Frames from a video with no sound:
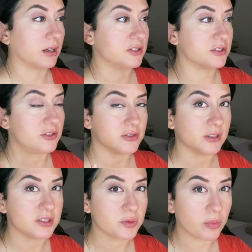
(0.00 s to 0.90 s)
I just use
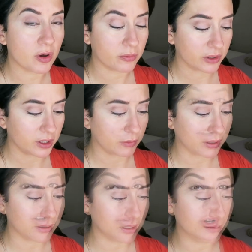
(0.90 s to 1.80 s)
it as a balm really
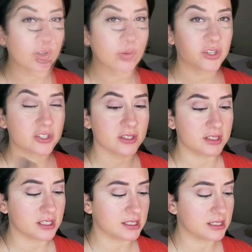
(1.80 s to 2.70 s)
quickly. One of the
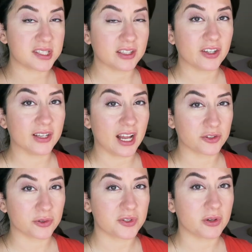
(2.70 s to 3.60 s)
questions is, does it look
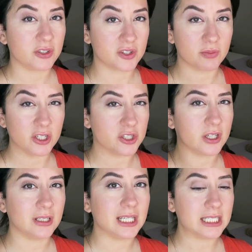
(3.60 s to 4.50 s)
natural? So I just
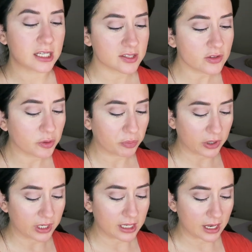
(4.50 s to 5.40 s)
mentioned, it does look
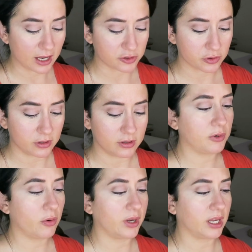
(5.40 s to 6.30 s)
pretty natural. I'm
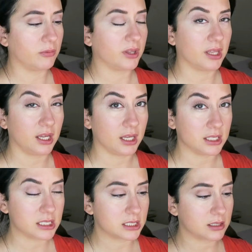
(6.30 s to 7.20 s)
going in with the
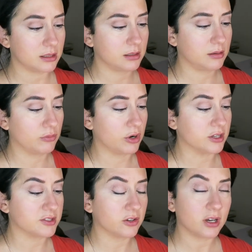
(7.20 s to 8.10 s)
Hint
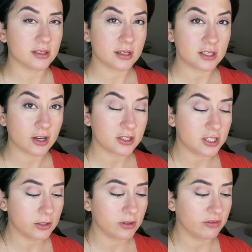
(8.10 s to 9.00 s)
bronzer as I talk
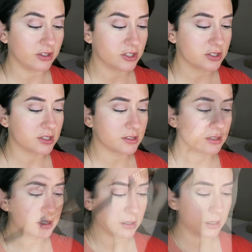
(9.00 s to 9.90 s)
to you and finish this
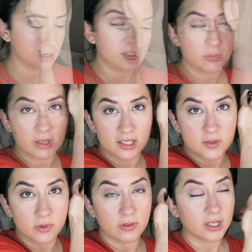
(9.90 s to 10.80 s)
look. Does it apply
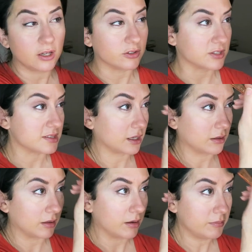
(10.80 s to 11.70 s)
smoothly or does it
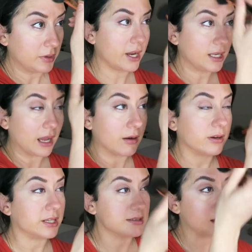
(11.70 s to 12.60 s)
clump? Right
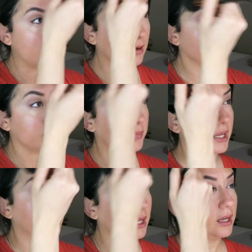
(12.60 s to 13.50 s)
now, it is not
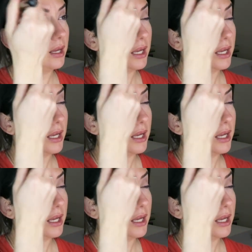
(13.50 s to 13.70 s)
clumping.